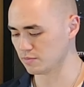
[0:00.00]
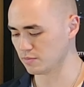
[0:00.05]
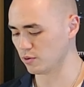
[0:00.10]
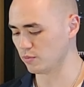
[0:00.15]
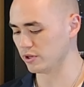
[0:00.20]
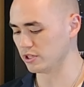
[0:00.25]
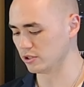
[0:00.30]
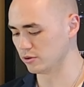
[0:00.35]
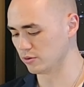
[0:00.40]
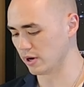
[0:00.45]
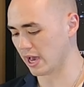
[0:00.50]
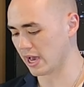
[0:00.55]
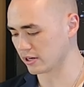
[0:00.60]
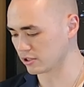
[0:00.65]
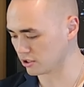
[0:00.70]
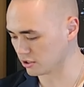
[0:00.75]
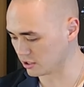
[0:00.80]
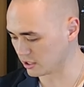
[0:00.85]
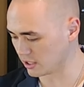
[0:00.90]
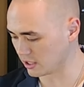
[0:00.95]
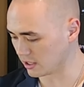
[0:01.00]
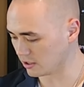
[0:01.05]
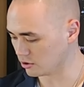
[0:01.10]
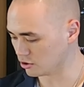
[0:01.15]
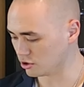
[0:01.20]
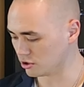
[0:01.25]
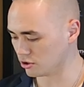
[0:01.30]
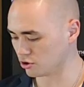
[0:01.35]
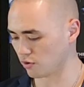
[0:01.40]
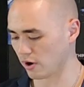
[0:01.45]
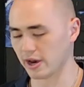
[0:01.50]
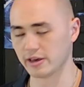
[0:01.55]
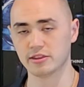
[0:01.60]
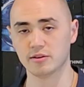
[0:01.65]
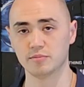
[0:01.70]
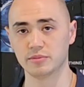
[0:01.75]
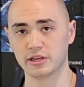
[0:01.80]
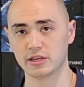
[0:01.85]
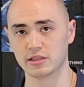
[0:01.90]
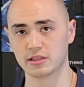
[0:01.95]
but when you actually try
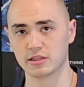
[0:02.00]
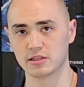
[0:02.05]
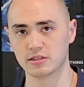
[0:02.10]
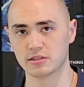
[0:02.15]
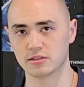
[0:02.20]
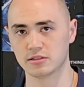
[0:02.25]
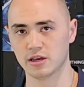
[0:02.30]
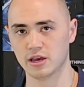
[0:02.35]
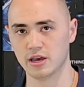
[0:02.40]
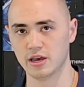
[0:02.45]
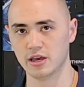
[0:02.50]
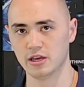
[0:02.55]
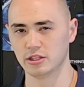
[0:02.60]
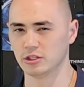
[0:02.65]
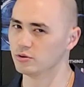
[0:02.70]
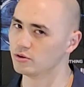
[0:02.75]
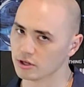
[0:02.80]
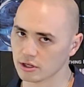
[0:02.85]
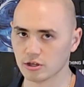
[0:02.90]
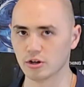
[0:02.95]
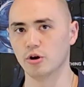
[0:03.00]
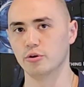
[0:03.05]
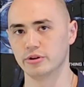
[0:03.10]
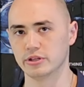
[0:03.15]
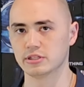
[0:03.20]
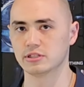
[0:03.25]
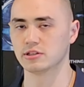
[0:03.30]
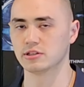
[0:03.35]
them like this, you can notice